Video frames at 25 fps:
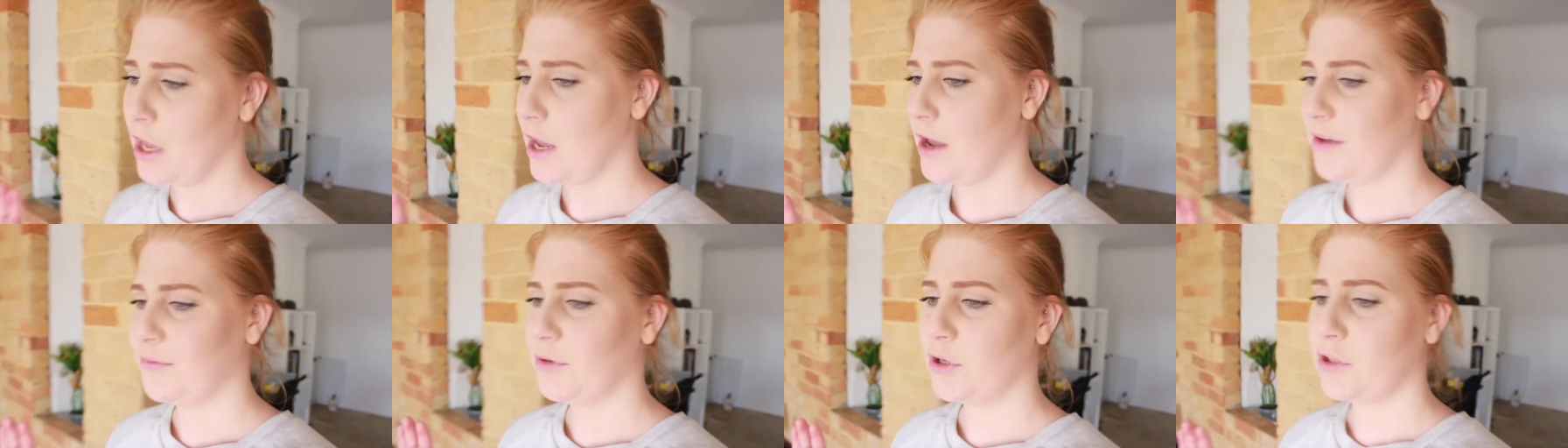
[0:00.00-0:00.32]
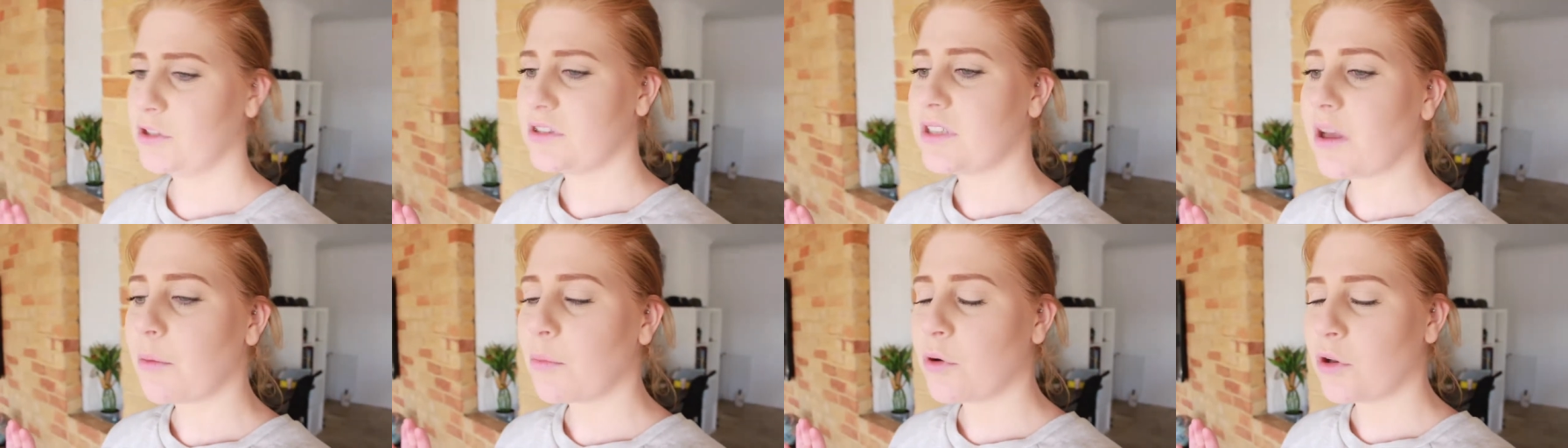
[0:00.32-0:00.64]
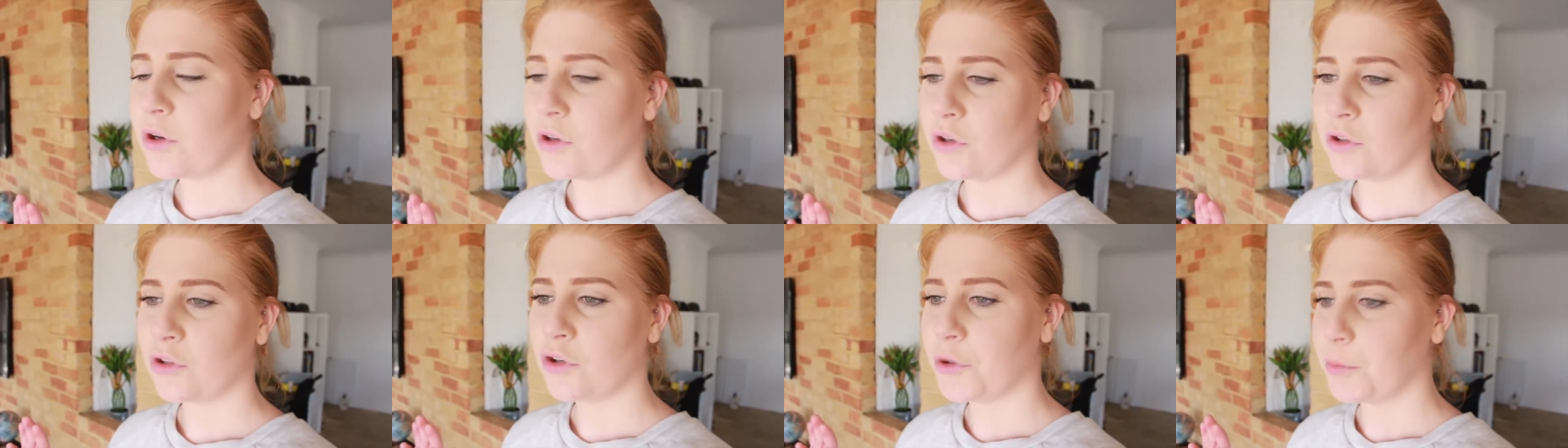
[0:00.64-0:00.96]
I'm not someone
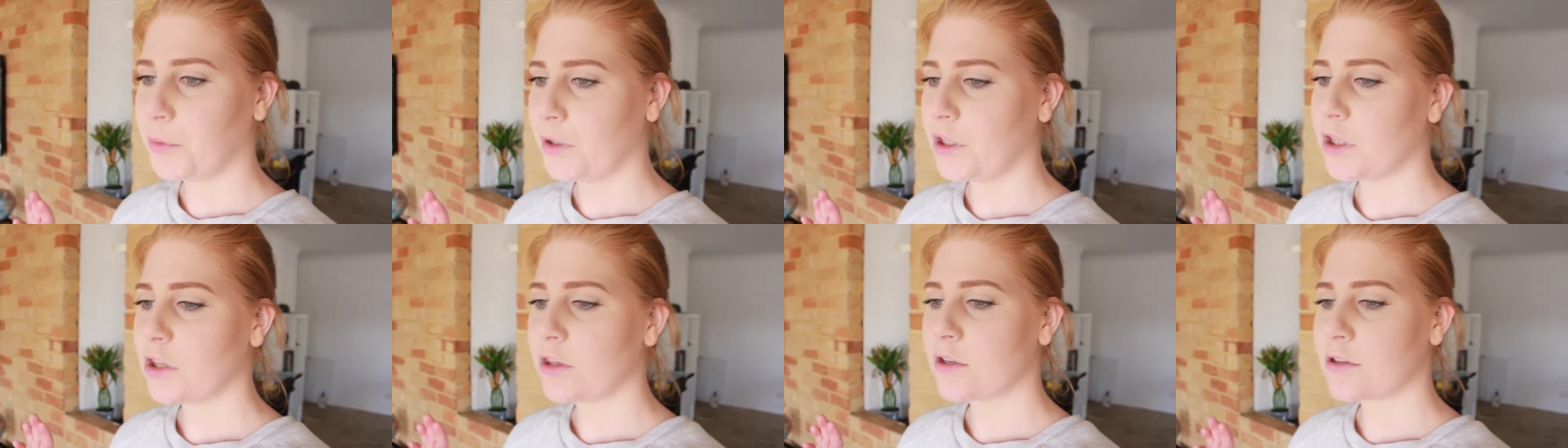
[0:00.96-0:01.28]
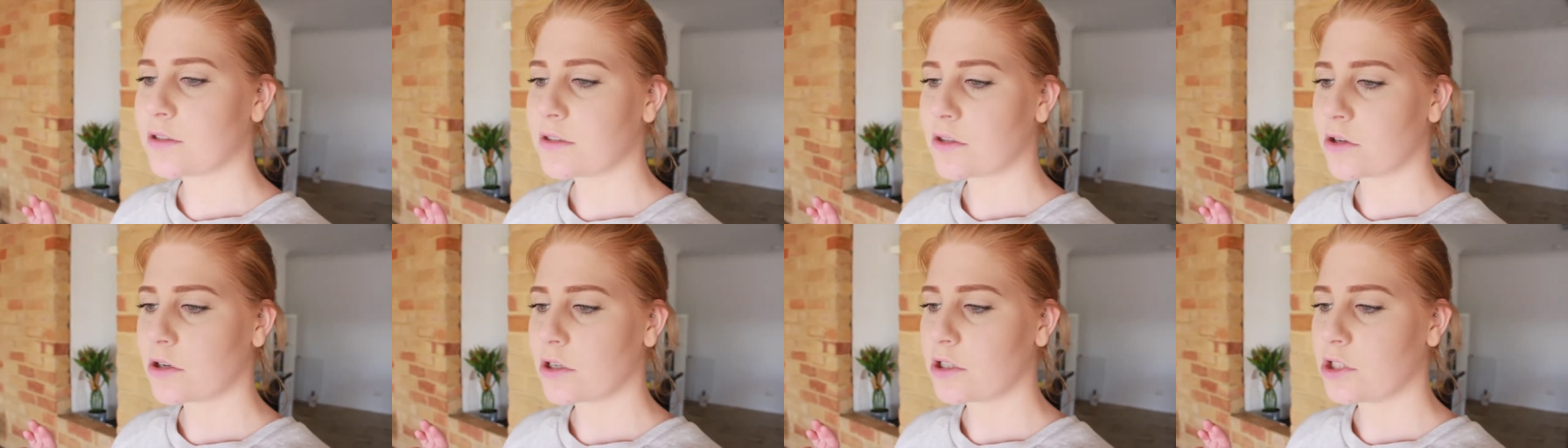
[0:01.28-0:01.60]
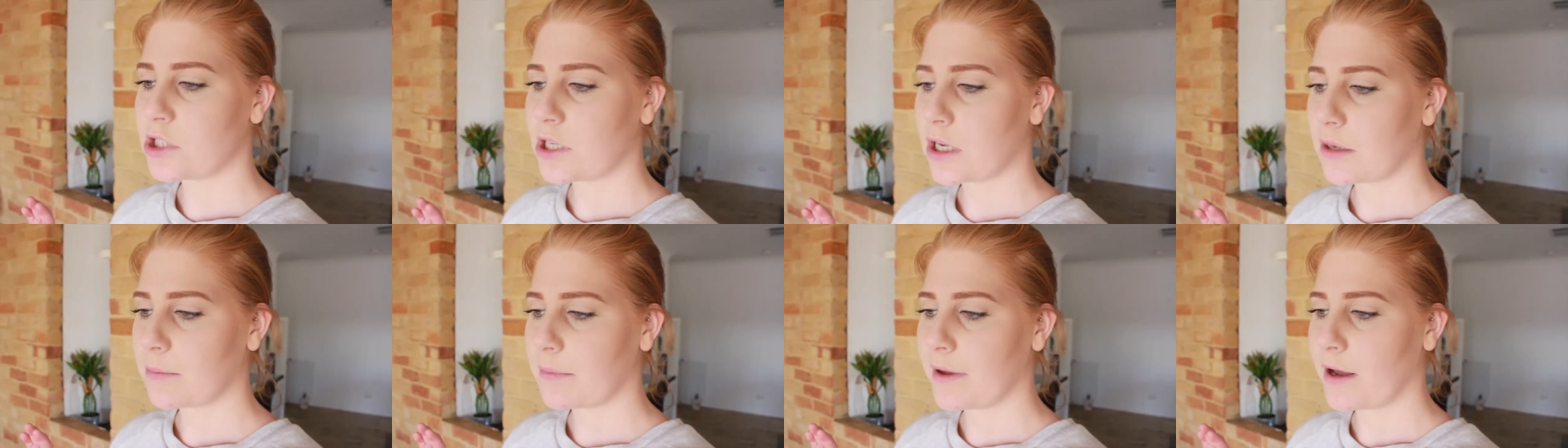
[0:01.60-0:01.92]
who normally looks through the
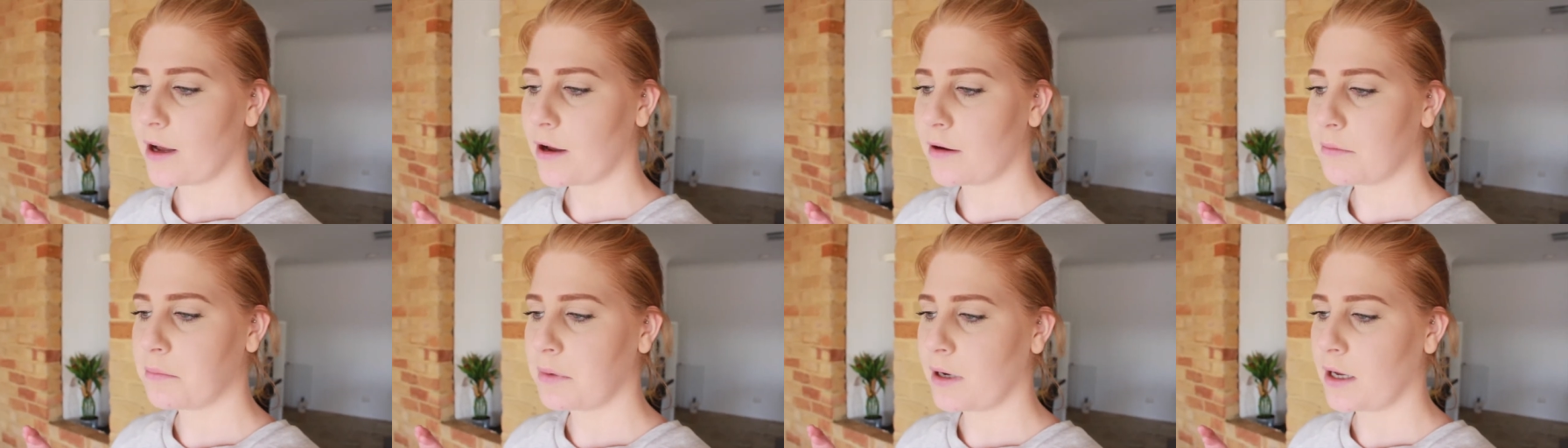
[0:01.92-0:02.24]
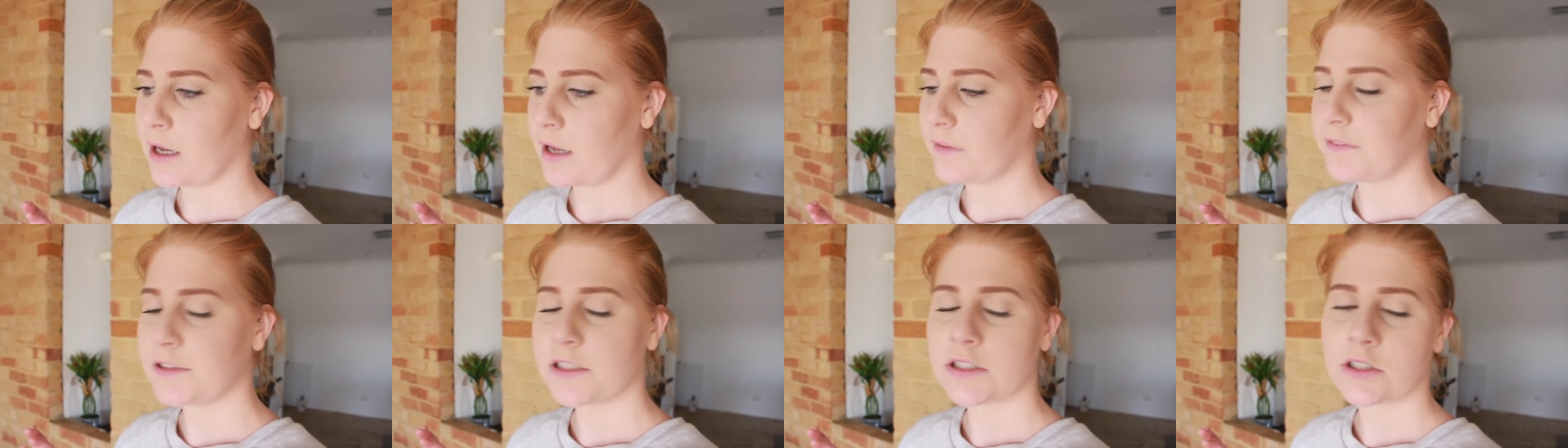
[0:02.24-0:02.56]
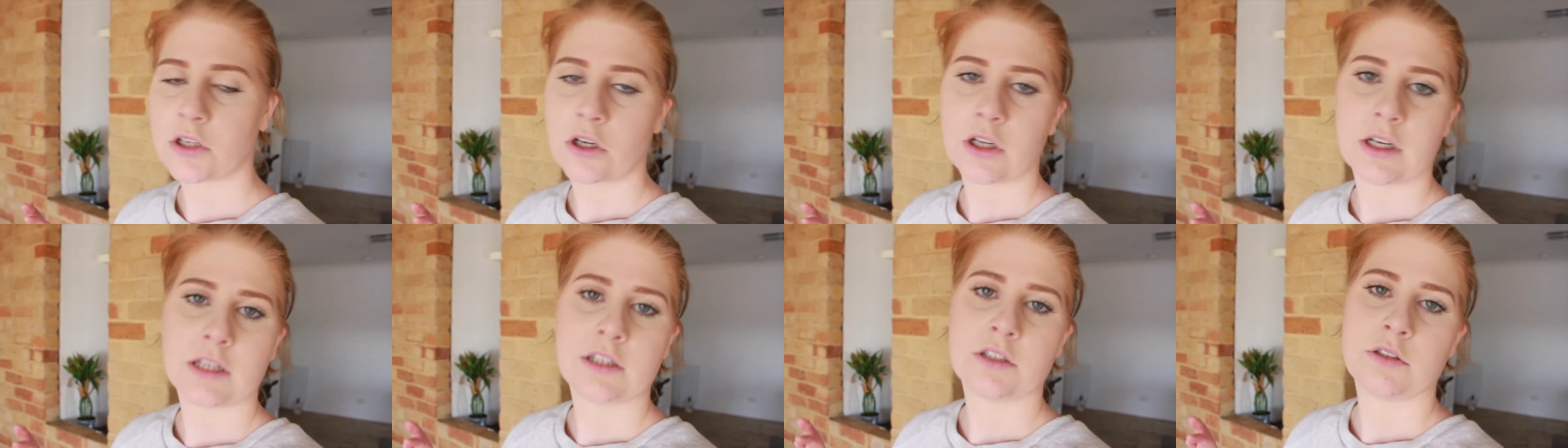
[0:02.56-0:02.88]
junk mail, but I just
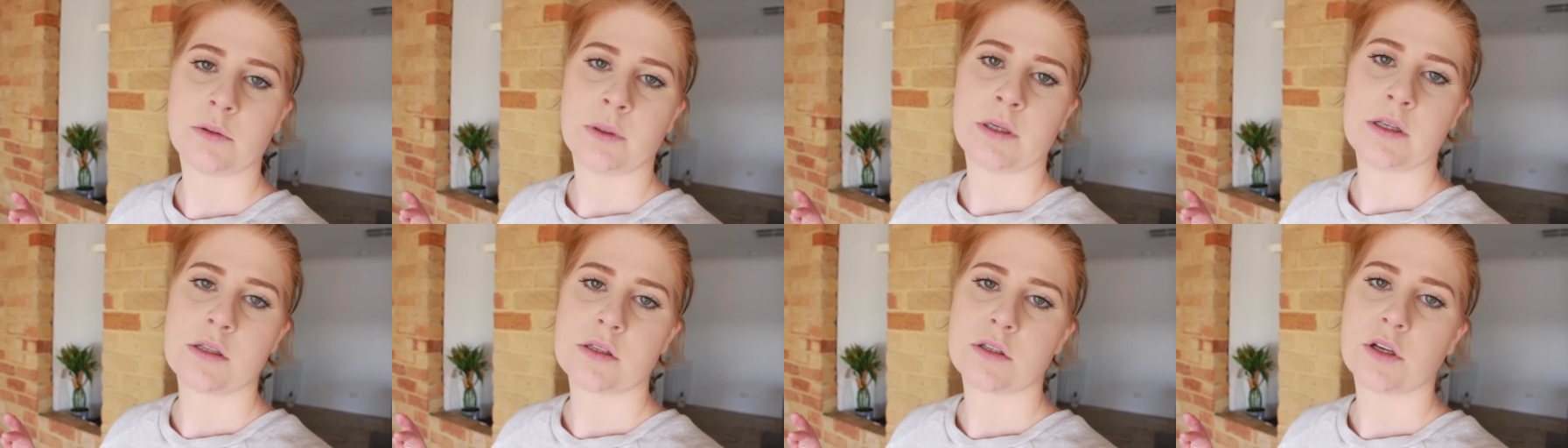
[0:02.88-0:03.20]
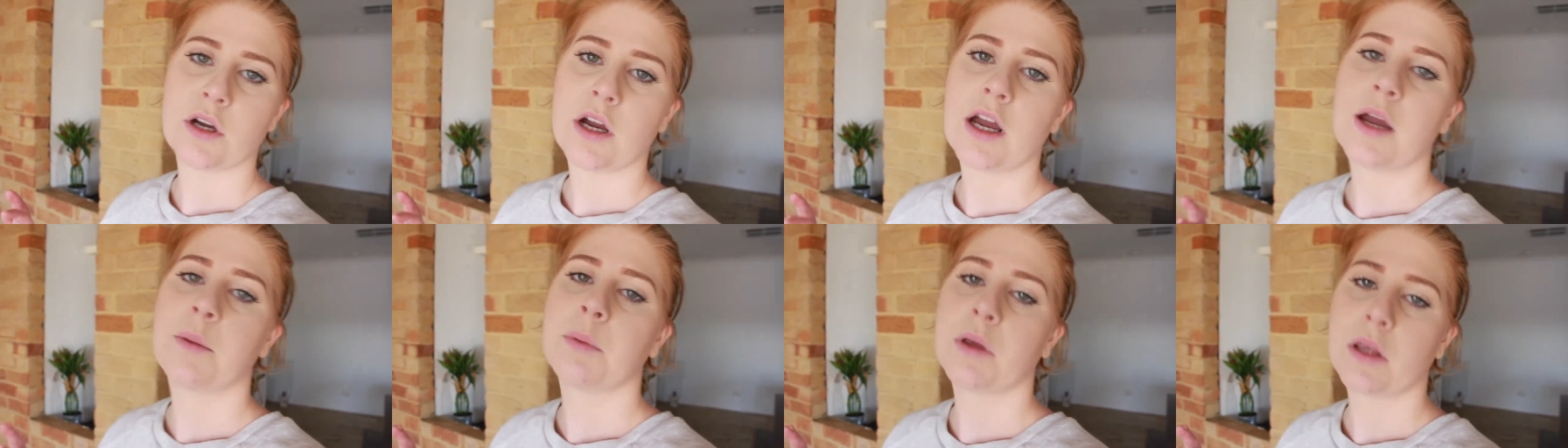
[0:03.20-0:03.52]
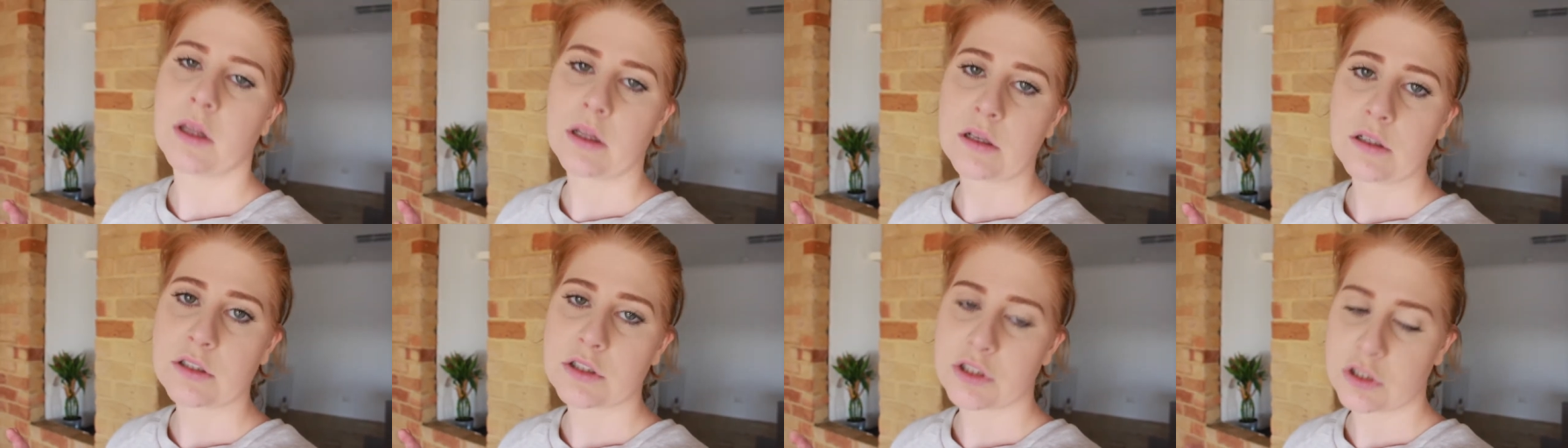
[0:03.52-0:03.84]
got into it, so I'm
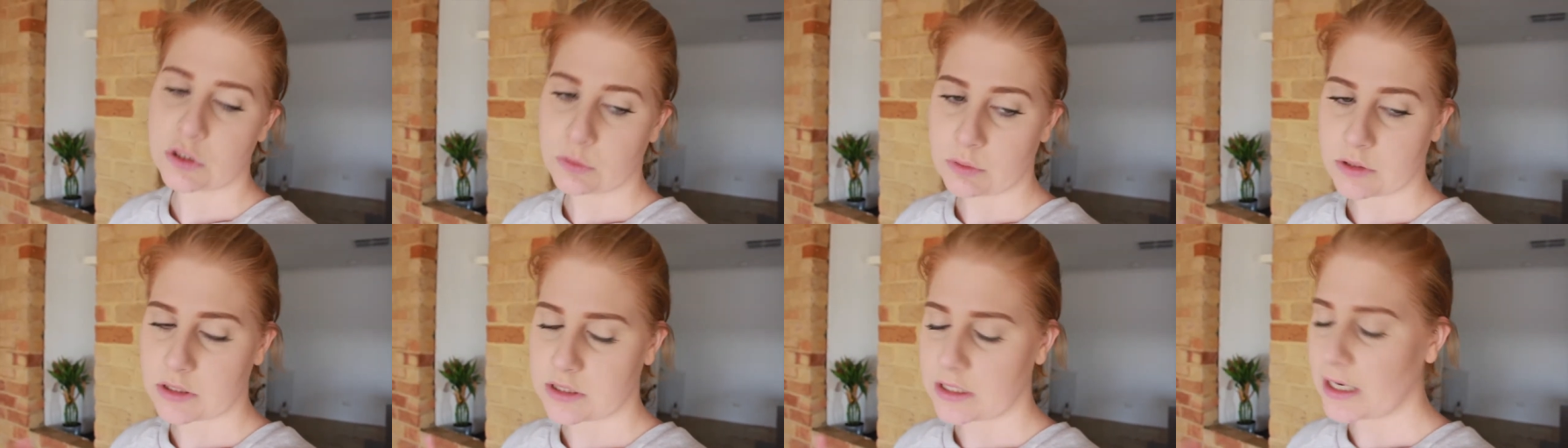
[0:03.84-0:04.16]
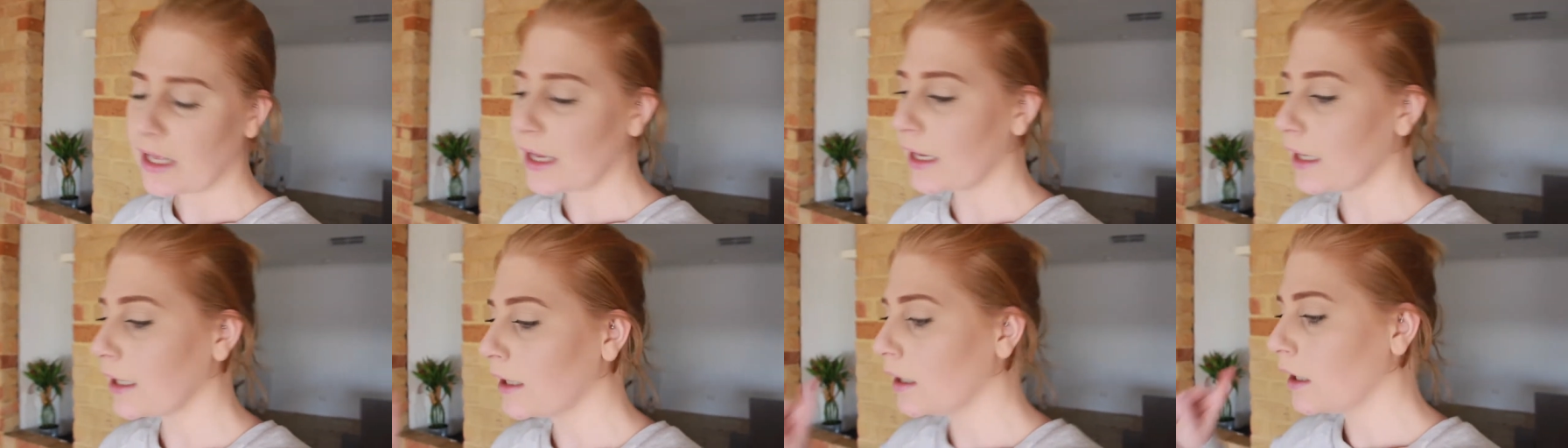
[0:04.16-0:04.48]
going to do it today.